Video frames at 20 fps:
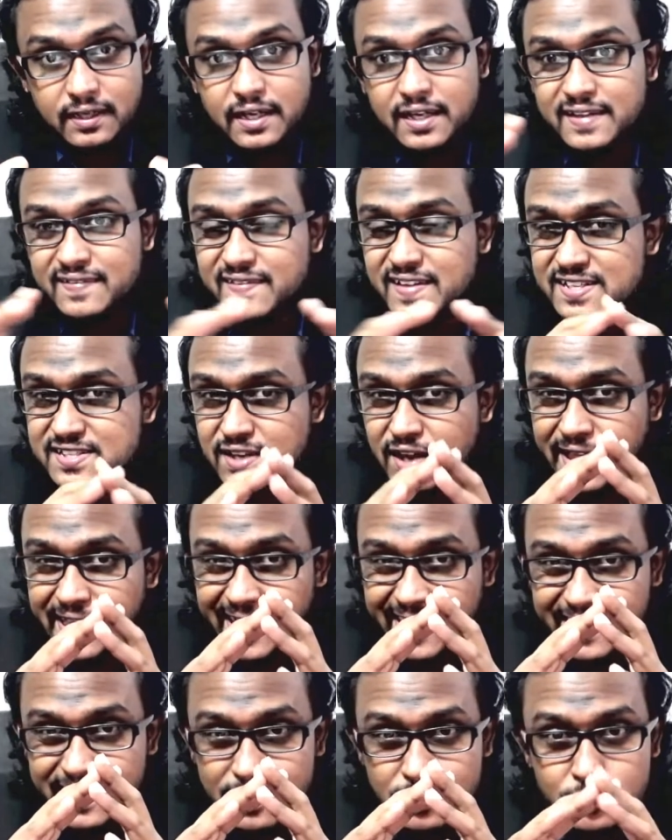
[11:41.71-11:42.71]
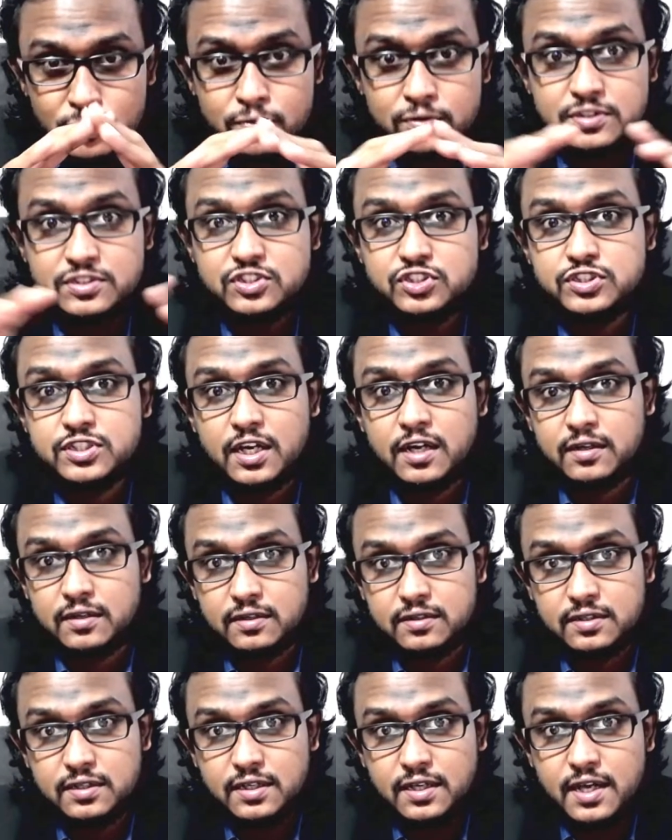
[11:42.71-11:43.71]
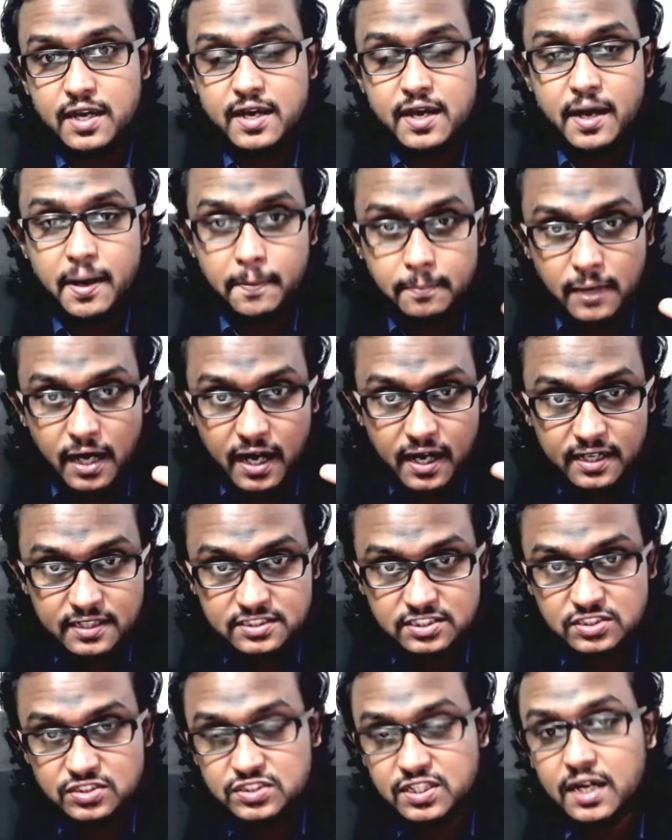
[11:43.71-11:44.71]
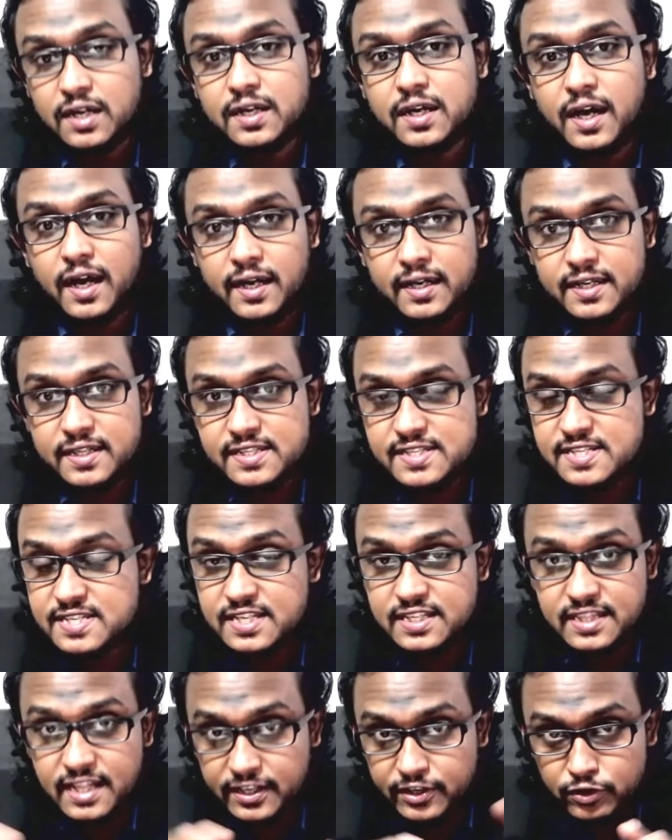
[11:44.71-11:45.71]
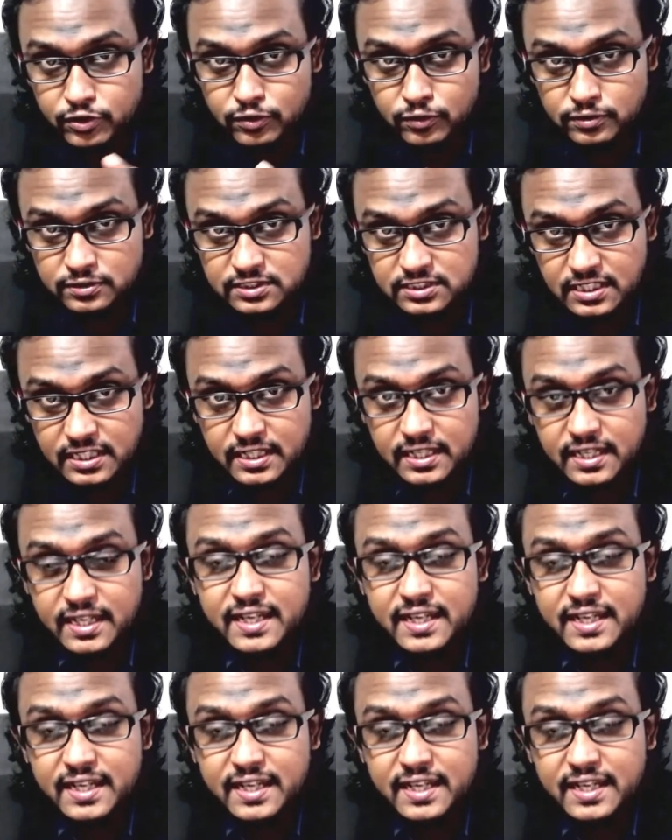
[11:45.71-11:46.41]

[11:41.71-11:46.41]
There's a huge chunk, a mass chunk under the sea that you don't see.